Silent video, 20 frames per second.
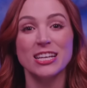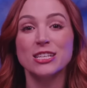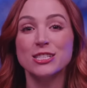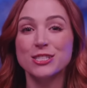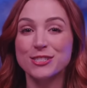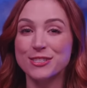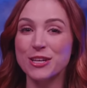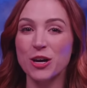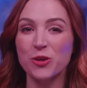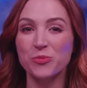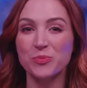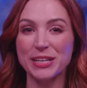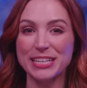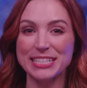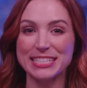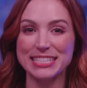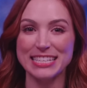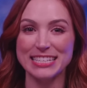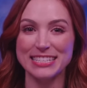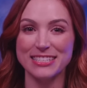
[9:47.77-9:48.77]
slow
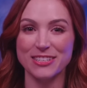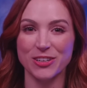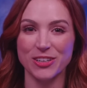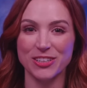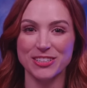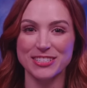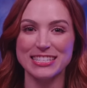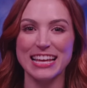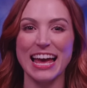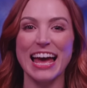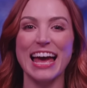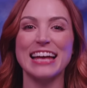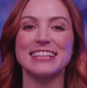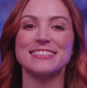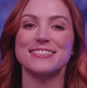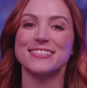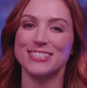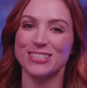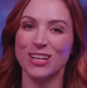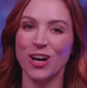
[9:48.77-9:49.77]
PC turns, and
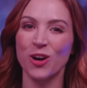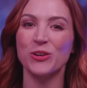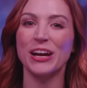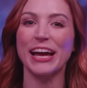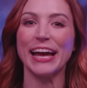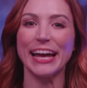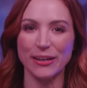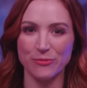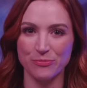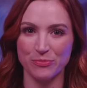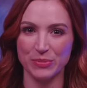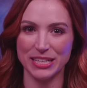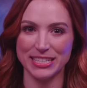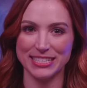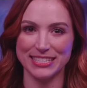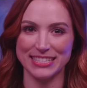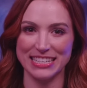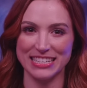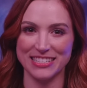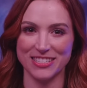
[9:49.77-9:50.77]
slow
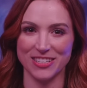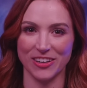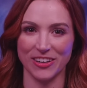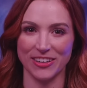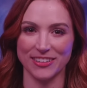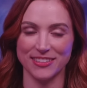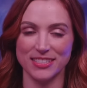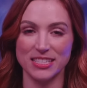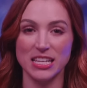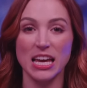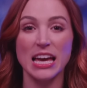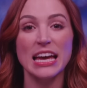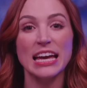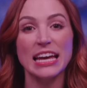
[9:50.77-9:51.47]
NPC turns.